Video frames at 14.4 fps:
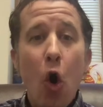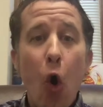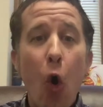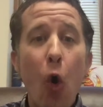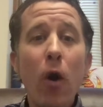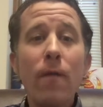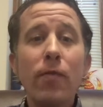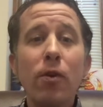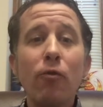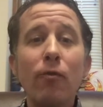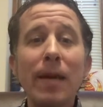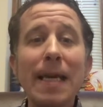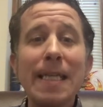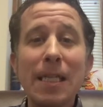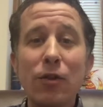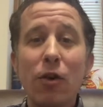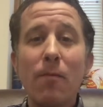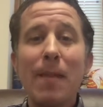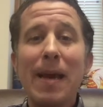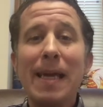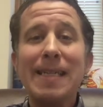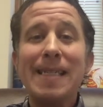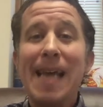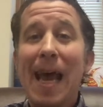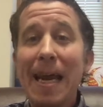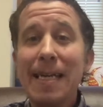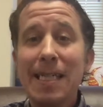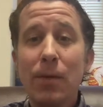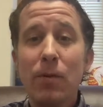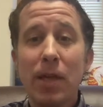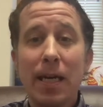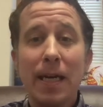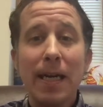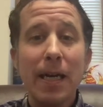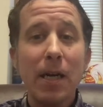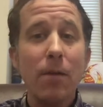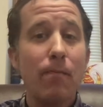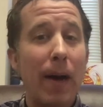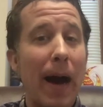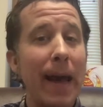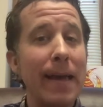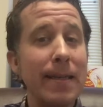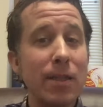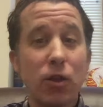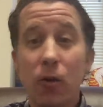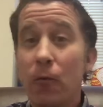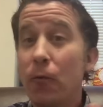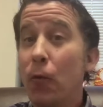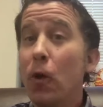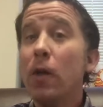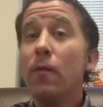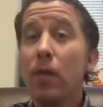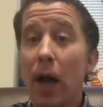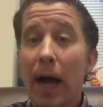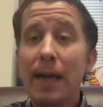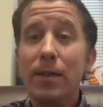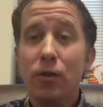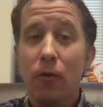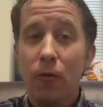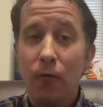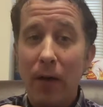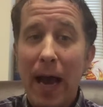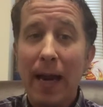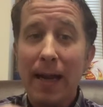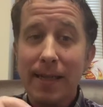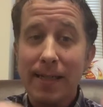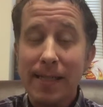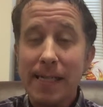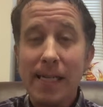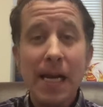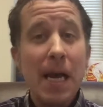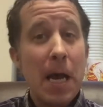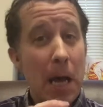or if the reasons remain tainted with clear biases or full of logical fallacies,